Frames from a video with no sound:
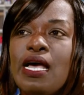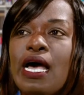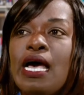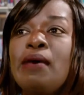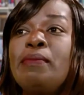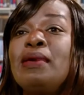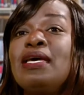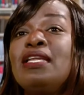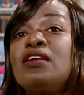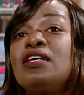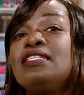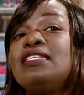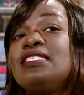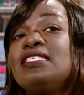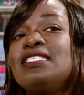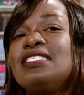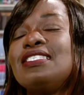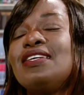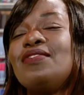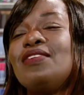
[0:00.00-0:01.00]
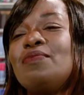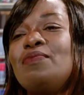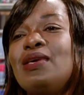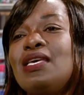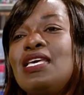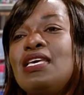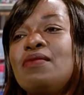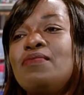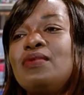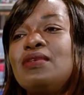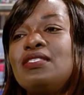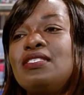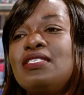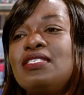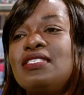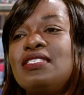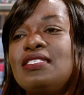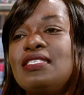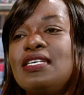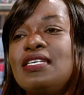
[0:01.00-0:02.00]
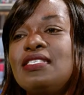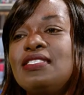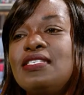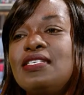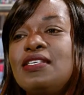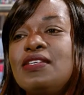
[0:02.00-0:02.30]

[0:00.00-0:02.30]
I may not necessarily be able to say to